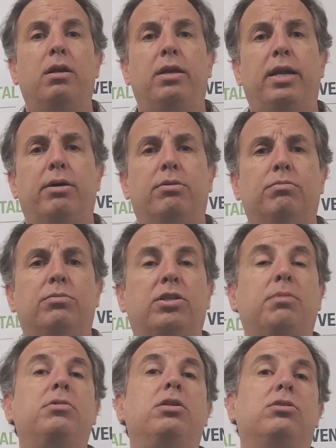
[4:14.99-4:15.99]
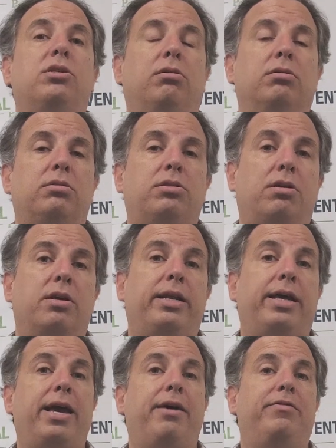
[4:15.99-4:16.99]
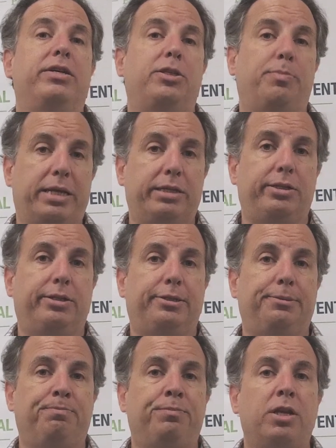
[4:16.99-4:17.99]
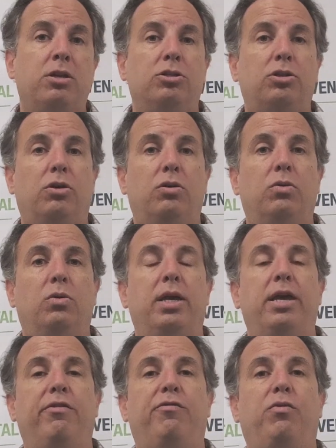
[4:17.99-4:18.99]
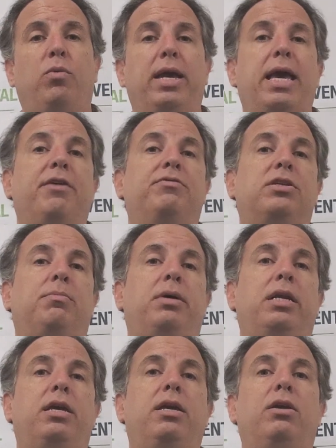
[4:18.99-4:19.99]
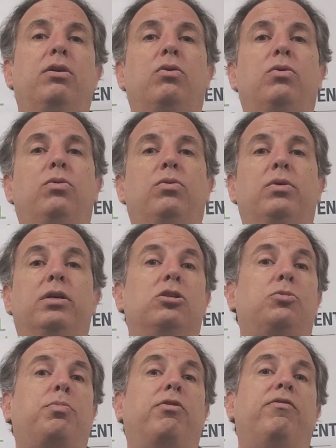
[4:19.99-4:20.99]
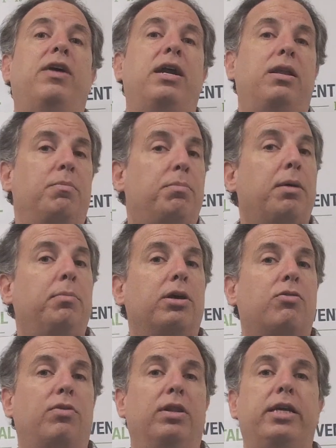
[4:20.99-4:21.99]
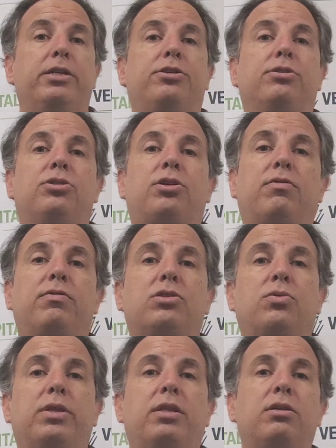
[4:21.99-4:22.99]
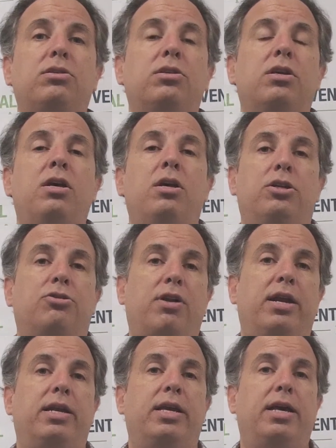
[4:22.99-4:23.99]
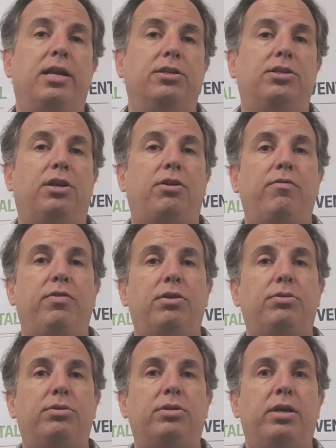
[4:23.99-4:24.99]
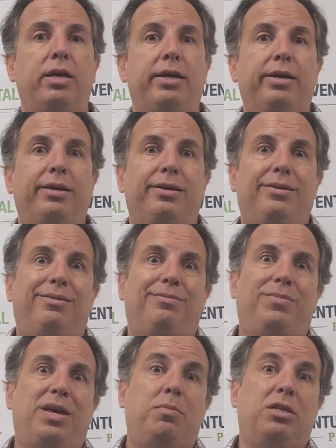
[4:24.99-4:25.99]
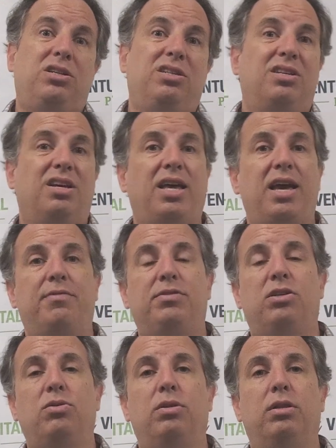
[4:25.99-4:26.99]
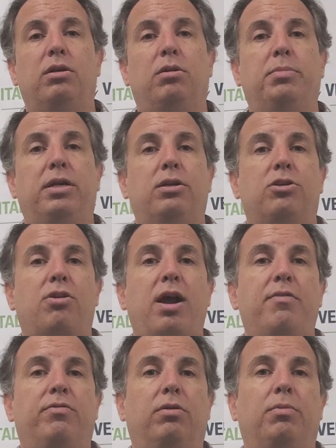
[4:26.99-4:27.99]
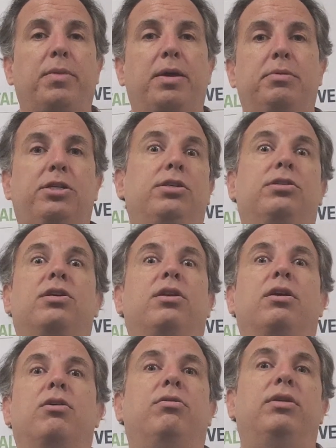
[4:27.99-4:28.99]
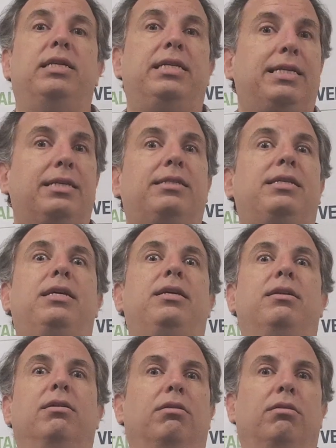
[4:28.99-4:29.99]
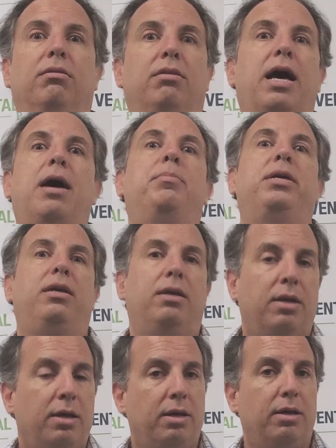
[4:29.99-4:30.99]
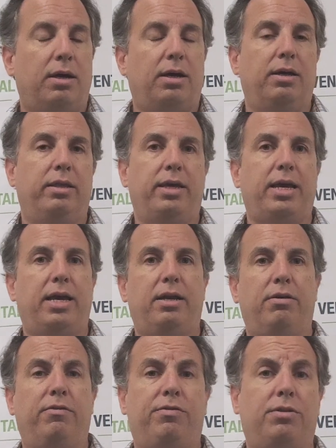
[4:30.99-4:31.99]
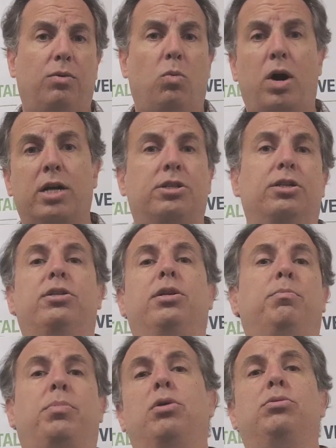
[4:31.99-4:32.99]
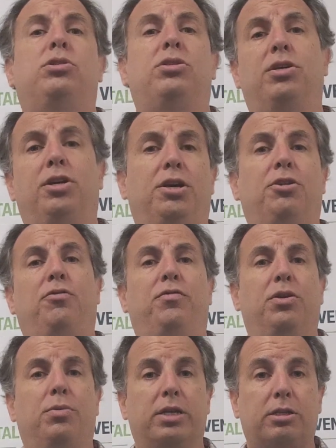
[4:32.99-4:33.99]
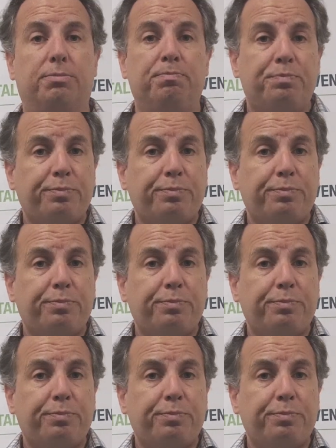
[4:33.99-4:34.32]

Now, some consultants are going to have expenses. So if we have somebody who is providing public relations service with us, trying to get us interviews, maybe she's going to have to do a little bit of travel. Maybe she's going to go to DC to lobby the head of the Washington Post to interview us.